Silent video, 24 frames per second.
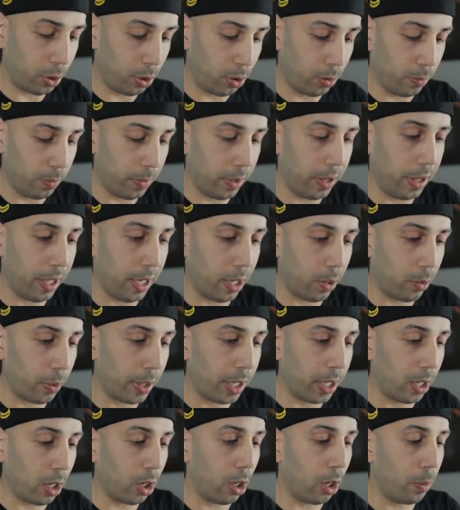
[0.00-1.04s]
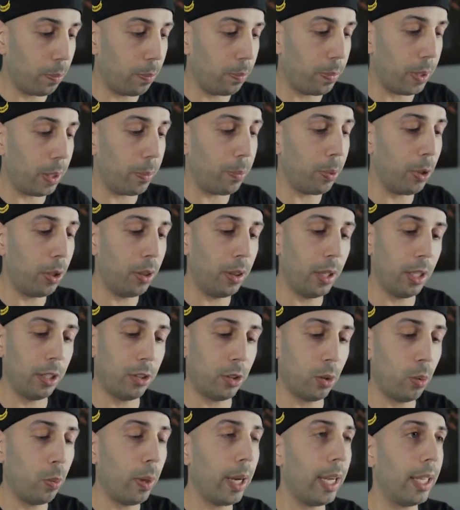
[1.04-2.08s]
Boom, there we go. I'll be putting
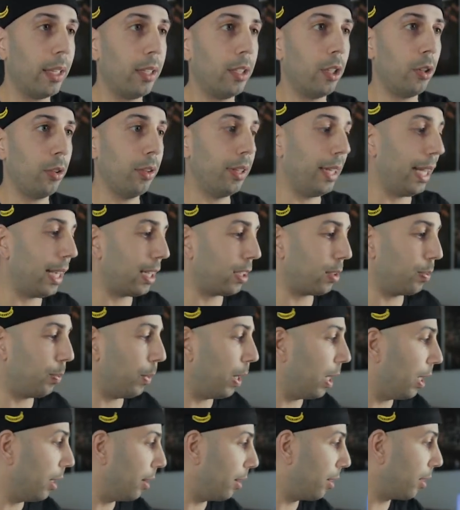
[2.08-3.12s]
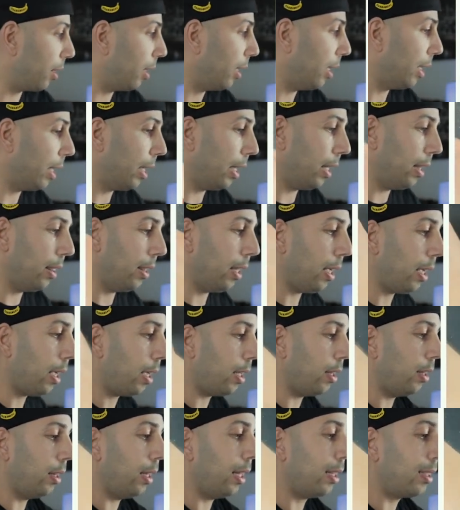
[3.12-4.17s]
this away until next month. And
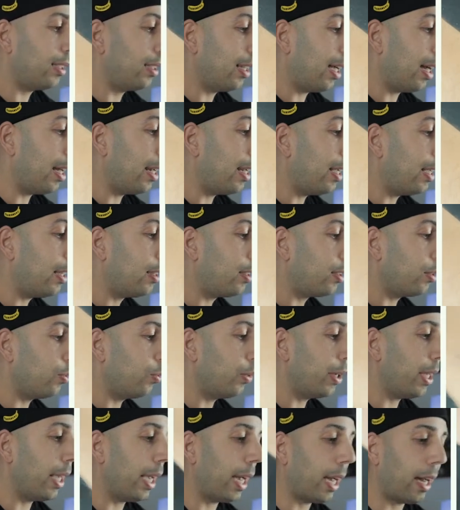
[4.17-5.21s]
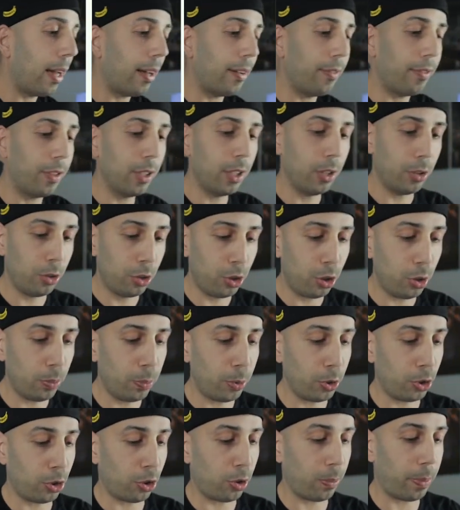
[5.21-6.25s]
then that's not it. We have two
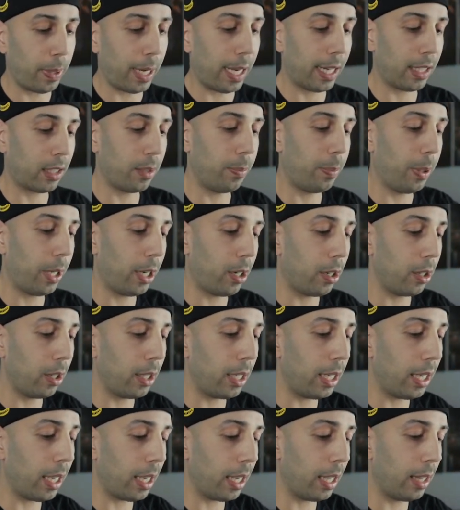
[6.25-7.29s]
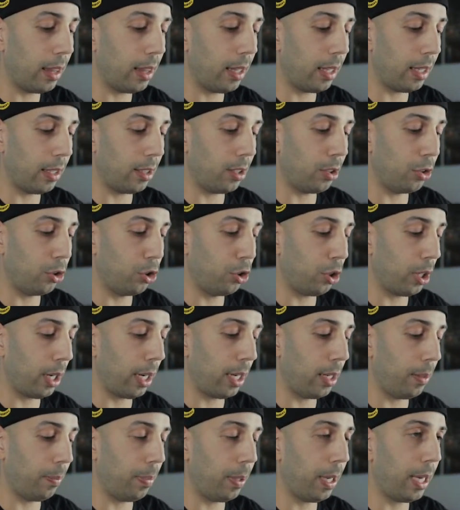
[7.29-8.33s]
booster packs apparently in this
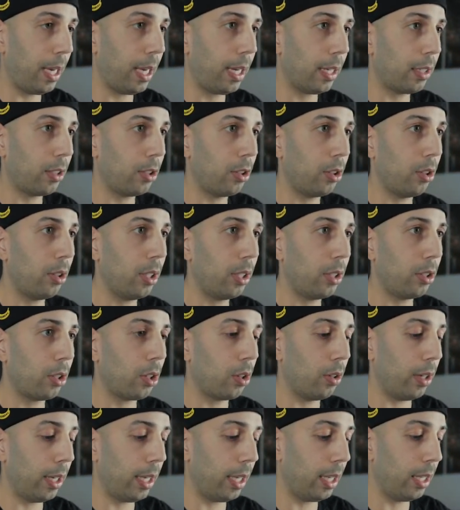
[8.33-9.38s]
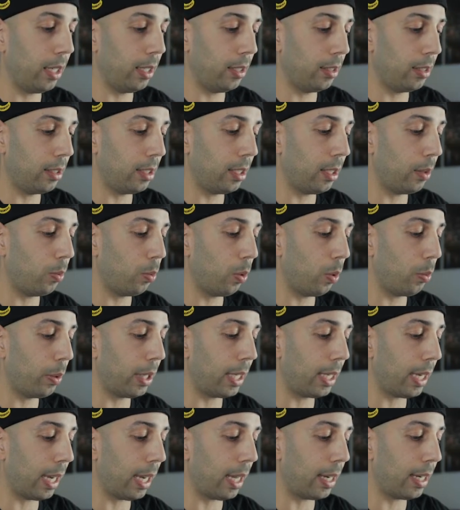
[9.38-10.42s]
giant pack, so let's go ahead and see what we
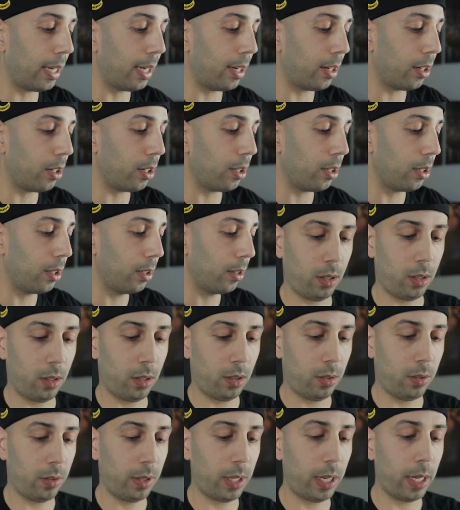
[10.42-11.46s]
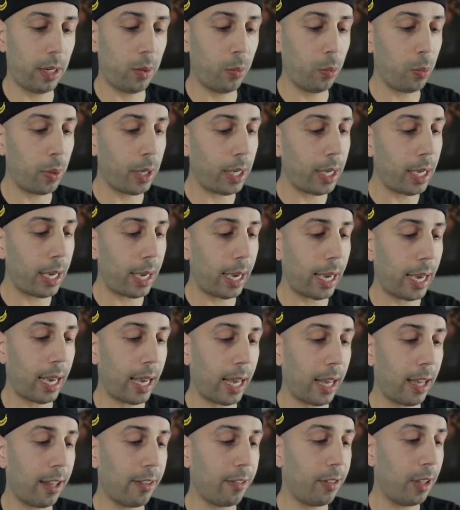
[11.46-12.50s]
got here. All right, we
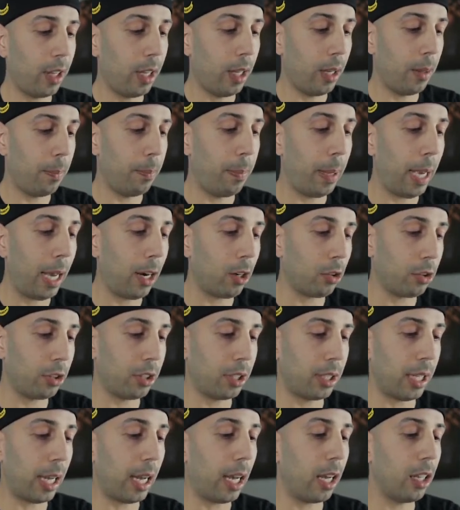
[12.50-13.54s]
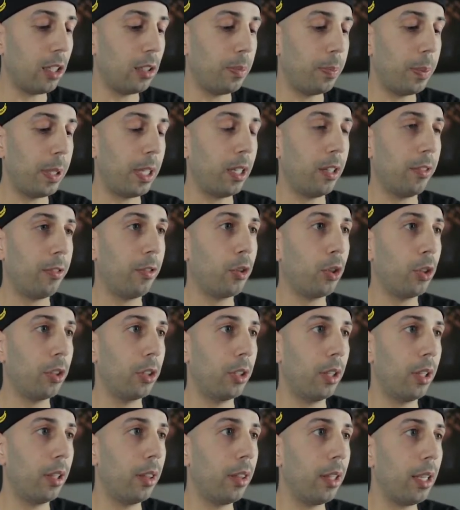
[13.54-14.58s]
have Battle Styles, being of
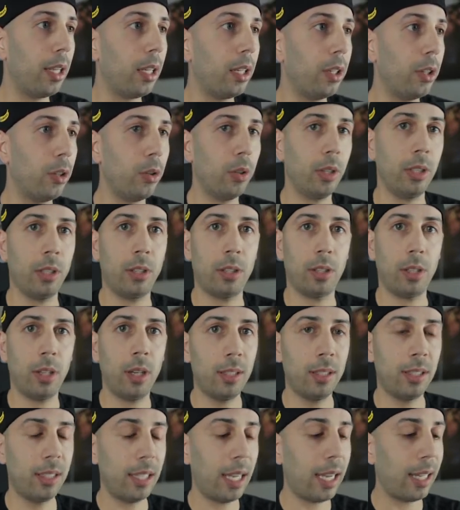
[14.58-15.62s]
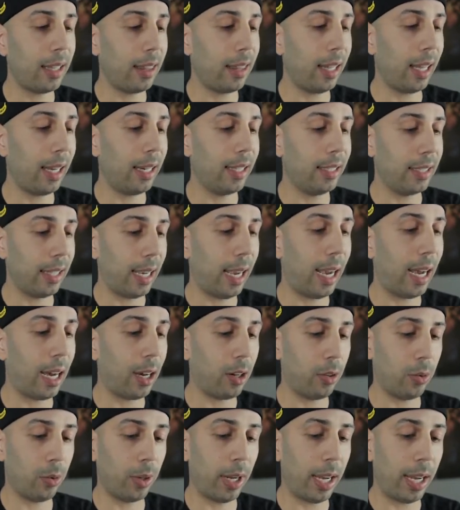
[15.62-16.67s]
course the newest set that is
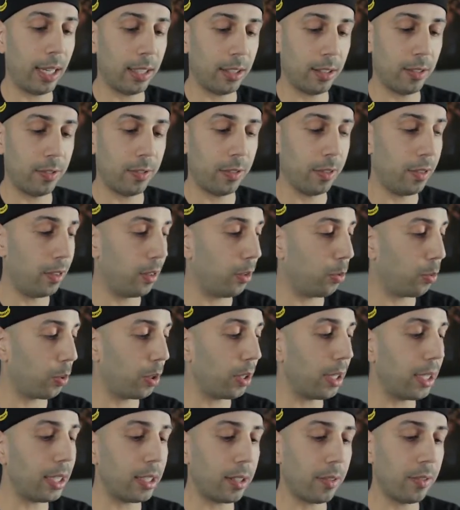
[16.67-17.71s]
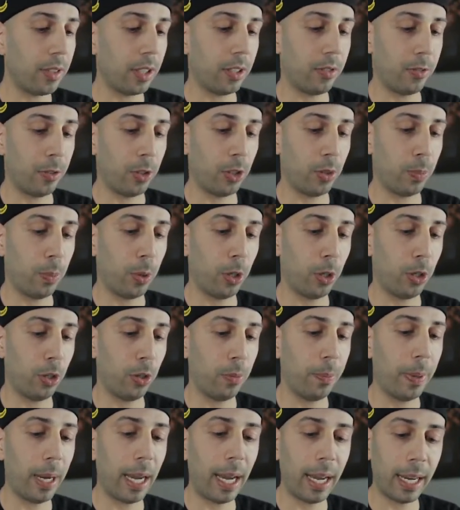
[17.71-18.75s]
out as of the release of this first partner
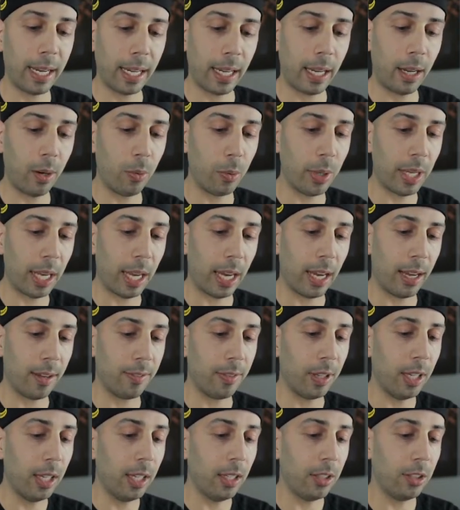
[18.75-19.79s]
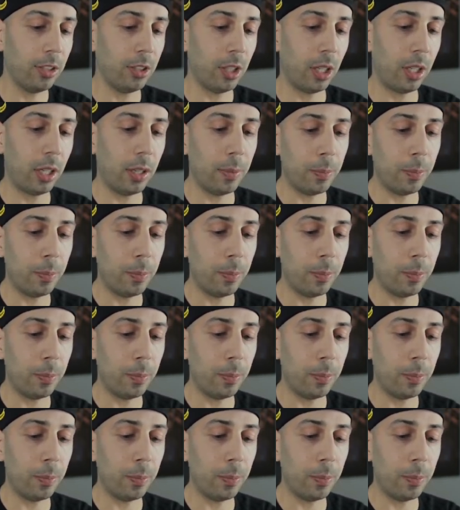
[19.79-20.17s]
pack. And we have Sun